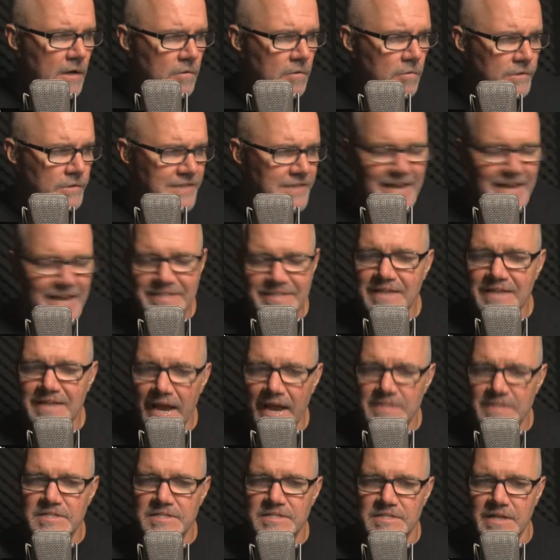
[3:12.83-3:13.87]
We'll take
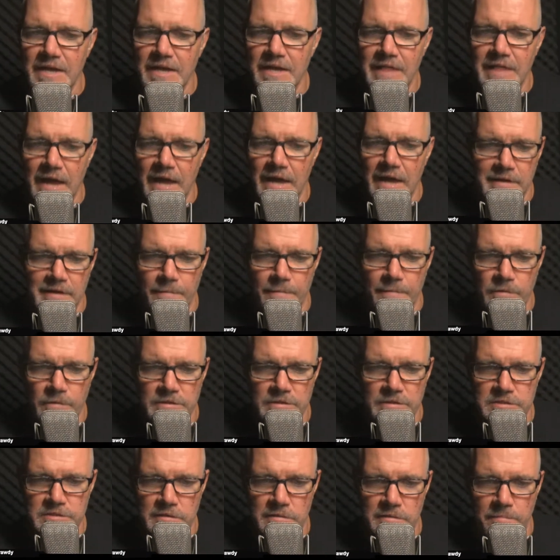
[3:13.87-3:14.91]
texts at that number
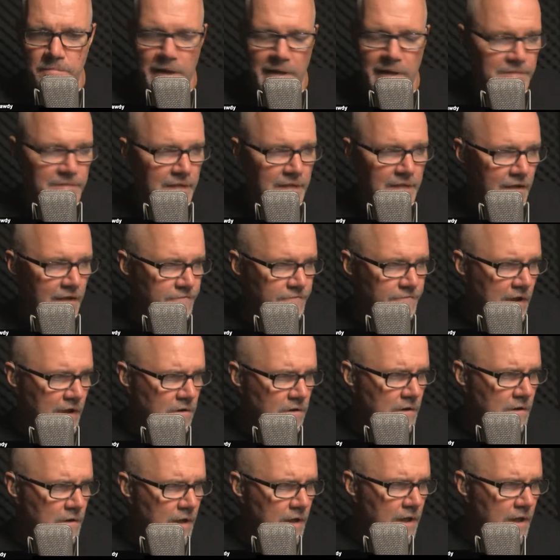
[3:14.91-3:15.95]
until the bottom of the half
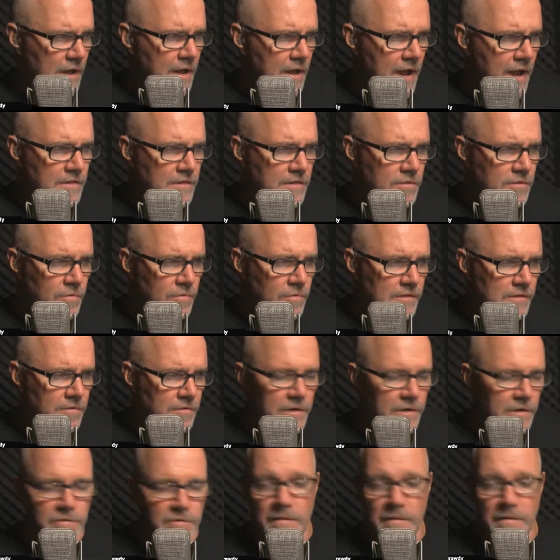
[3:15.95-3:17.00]
hour.
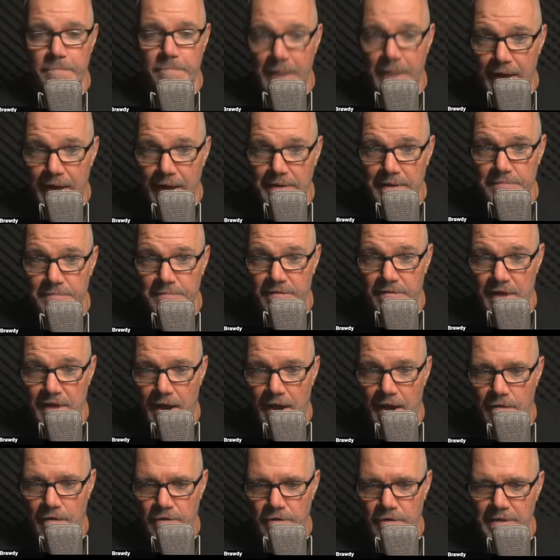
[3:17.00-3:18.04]
833 or the bottom of the
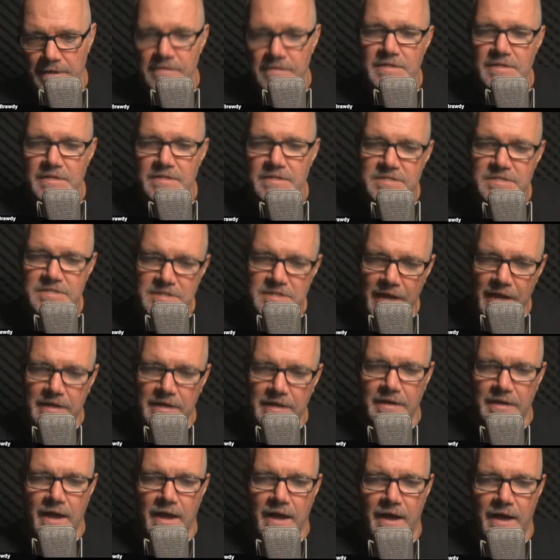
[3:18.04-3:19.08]
hour into the
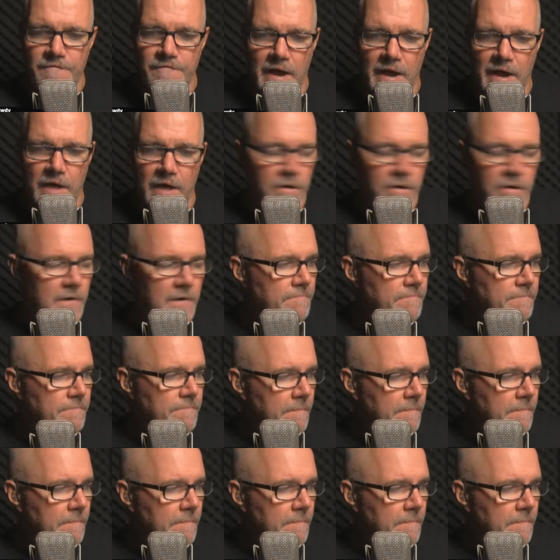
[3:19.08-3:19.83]
second half hour.